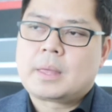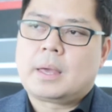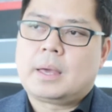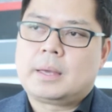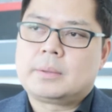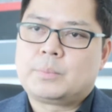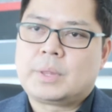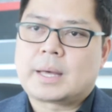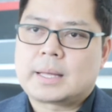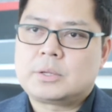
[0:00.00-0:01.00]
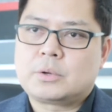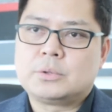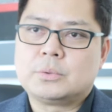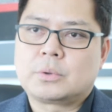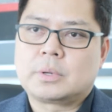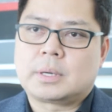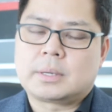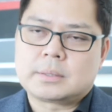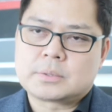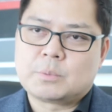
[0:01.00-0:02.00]
and with that you could do
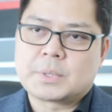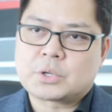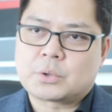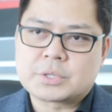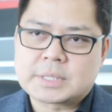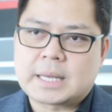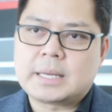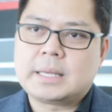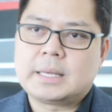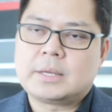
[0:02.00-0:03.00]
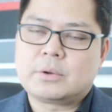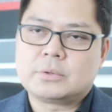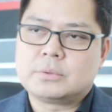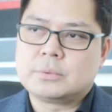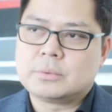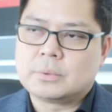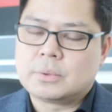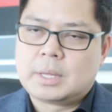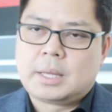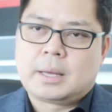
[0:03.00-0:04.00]
so much cross-selling. You
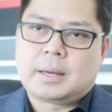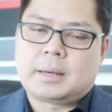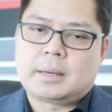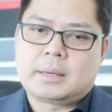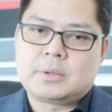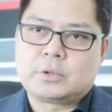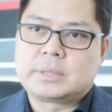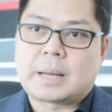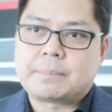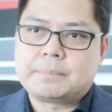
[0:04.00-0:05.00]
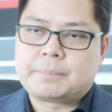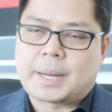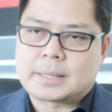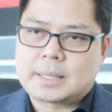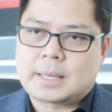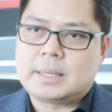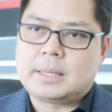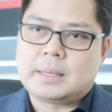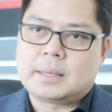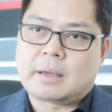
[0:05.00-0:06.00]
could tap
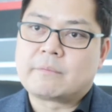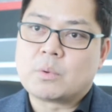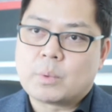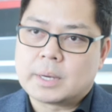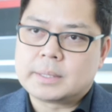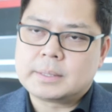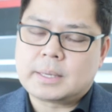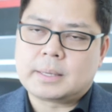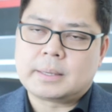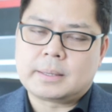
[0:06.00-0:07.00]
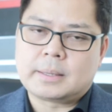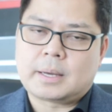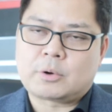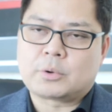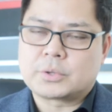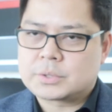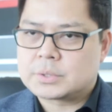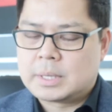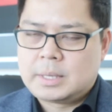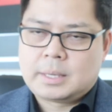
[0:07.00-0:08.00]
practically everyone
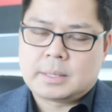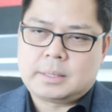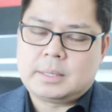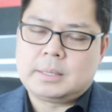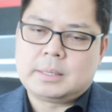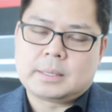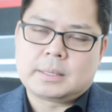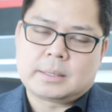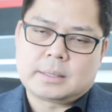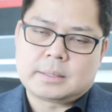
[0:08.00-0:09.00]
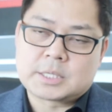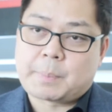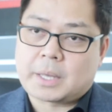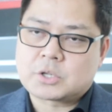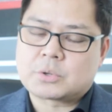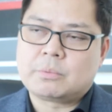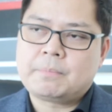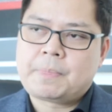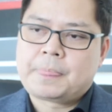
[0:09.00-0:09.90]
across the spectrum.